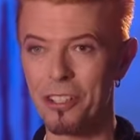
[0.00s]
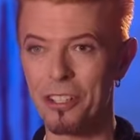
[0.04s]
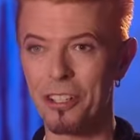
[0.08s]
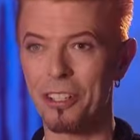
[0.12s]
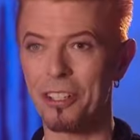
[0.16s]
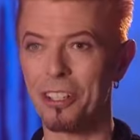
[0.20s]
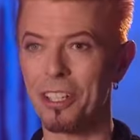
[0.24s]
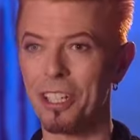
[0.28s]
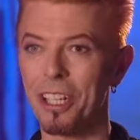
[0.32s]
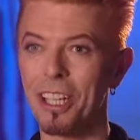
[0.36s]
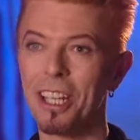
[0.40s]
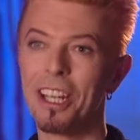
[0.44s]

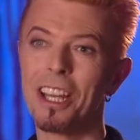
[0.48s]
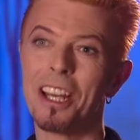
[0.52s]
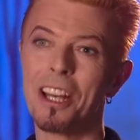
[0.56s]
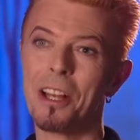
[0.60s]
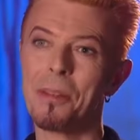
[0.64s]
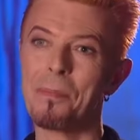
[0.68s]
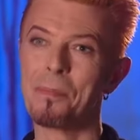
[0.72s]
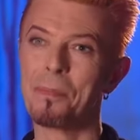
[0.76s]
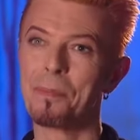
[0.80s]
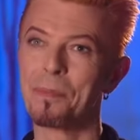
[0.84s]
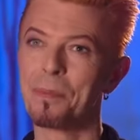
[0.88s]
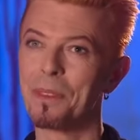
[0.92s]
journey.
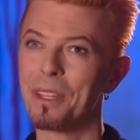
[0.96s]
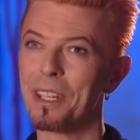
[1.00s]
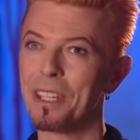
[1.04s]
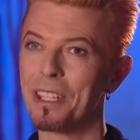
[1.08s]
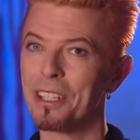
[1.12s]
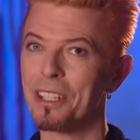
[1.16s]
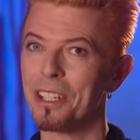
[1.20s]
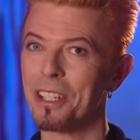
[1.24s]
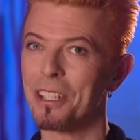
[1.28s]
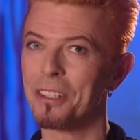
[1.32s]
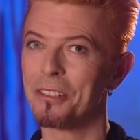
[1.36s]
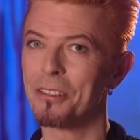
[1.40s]

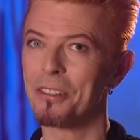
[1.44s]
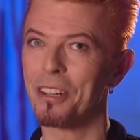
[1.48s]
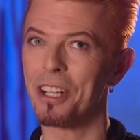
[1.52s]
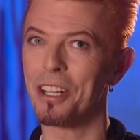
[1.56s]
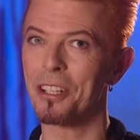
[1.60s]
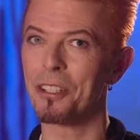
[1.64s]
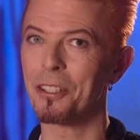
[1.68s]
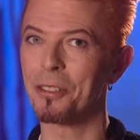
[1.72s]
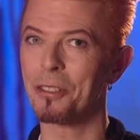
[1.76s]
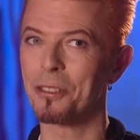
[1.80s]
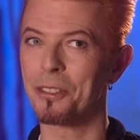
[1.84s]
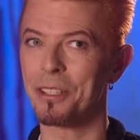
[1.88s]
is trying
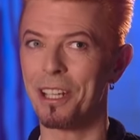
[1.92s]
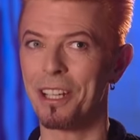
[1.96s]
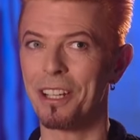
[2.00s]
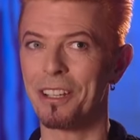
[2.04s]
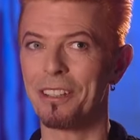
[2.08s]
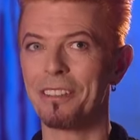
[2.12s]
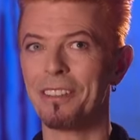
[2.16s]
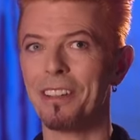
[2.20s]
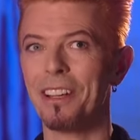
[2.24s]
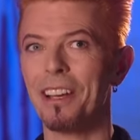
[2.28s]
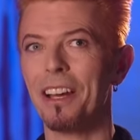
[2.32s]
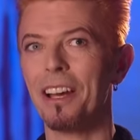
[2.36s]
to sort
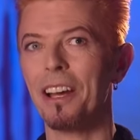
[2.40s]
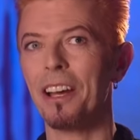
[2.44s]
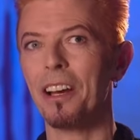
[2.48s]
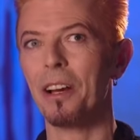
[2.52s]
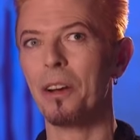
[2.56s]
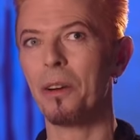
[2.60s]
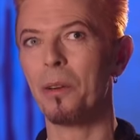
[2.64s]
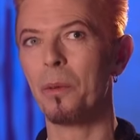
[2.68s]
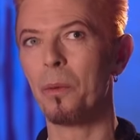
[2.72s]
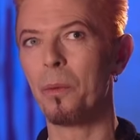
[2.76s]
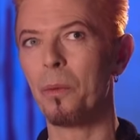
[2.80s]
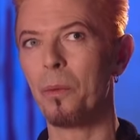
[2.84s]
out
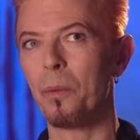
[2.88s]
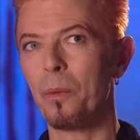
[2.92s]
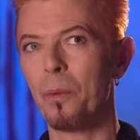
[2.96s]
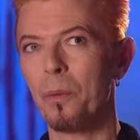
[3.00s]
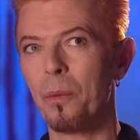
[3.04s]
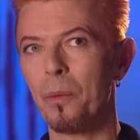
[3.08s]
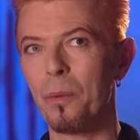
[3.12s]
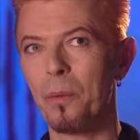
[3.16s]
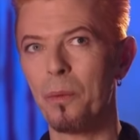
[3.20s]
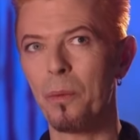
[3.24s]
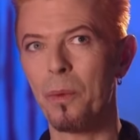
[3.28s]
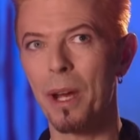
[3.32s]

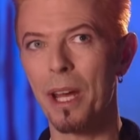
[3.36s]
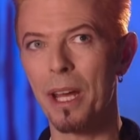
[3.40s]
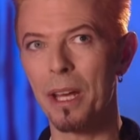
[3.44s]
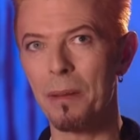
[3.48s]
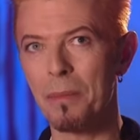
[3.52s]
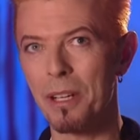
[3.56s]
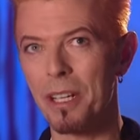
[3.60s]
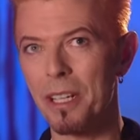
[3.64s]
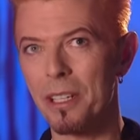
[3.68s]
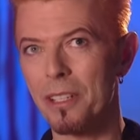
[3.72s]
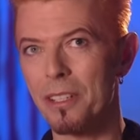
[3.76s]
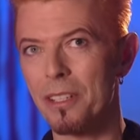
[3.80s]
where
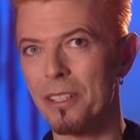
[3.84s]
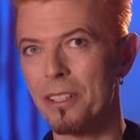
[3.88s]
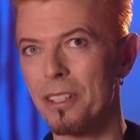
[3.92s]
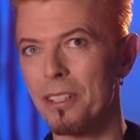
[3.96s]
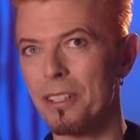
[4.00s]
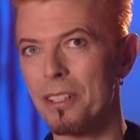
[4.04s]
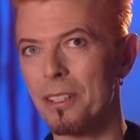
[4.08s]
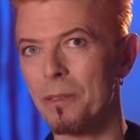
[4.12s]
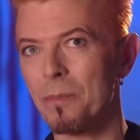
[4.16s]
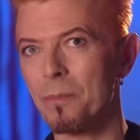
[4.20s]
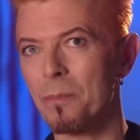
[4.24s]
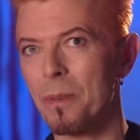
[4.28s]
my
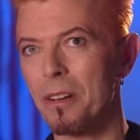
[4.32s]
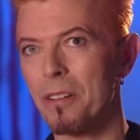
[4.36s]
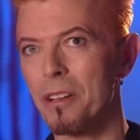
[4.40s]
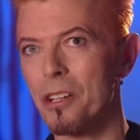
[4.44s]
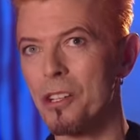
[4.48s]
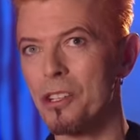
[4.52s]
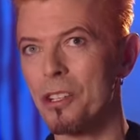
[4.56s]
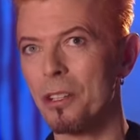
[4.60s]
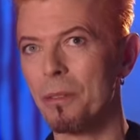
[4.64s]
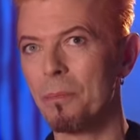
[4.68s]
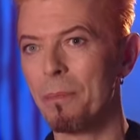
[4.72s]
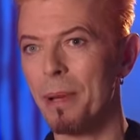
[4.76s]

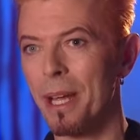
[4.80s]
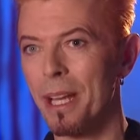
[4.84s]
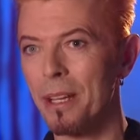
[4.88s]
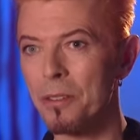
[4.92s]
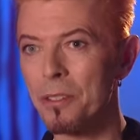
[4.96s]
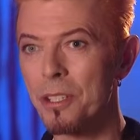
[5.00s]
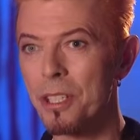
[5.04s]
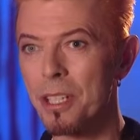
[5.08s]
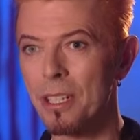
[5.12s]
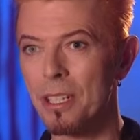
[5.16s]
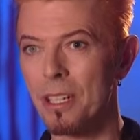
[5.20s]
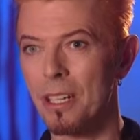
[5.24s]
spiritual
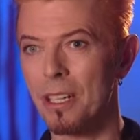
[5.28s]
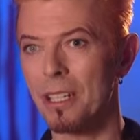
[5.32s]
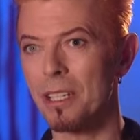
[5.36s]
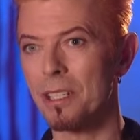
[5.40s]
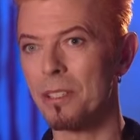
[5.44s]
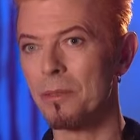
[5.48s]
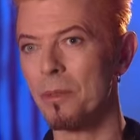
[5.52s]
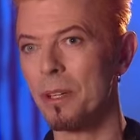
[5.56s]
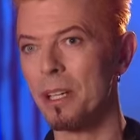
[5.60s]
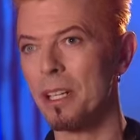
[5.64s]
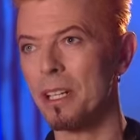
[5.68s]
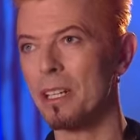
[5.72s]
bounty
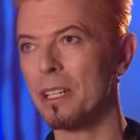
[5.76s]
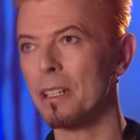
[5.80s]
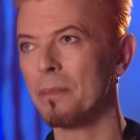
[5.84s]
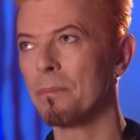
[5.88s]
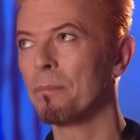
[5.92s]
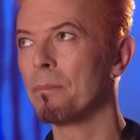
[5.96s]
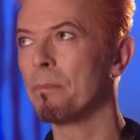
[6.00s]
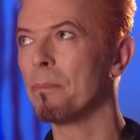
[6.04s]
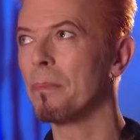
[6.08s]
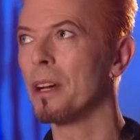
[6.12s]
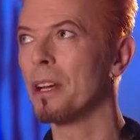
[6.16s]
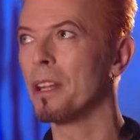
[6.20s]
lies, where
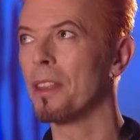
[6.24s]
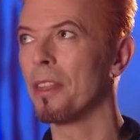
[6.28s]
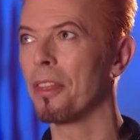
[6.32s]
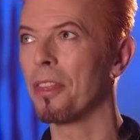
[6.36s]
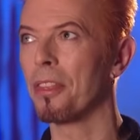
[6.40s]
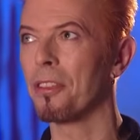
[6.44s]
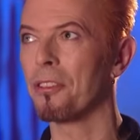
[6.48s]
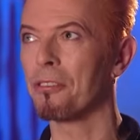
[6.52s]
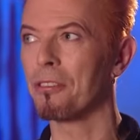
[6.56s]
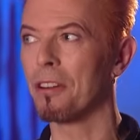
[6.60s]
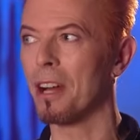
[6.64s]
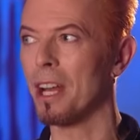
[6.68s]
my
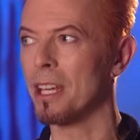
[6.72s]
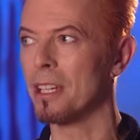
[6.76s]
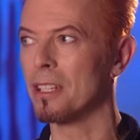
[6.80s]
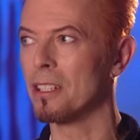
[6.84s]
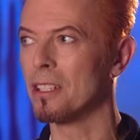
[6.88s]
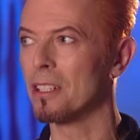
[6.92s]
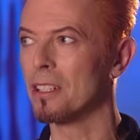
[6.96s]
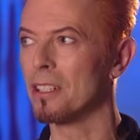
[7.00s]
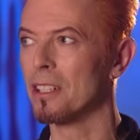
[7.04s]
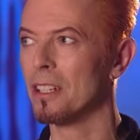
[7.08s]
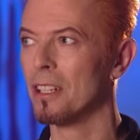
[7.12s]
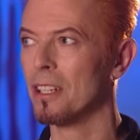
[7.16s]
thread